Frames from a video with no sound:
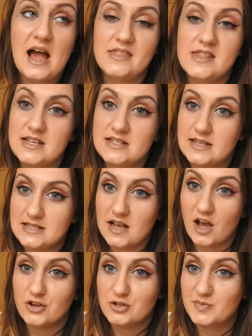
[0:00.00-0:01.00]
and this is
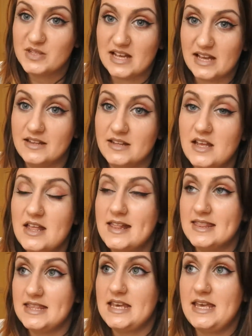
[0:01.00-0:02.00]
100%
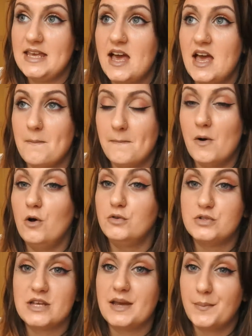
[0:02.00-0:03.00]
the
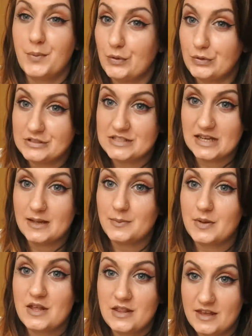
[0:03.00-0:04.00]
most important
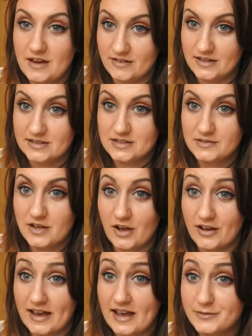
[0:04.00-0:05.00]
tip there is,
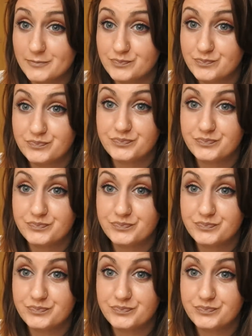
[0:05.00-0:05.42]
okay?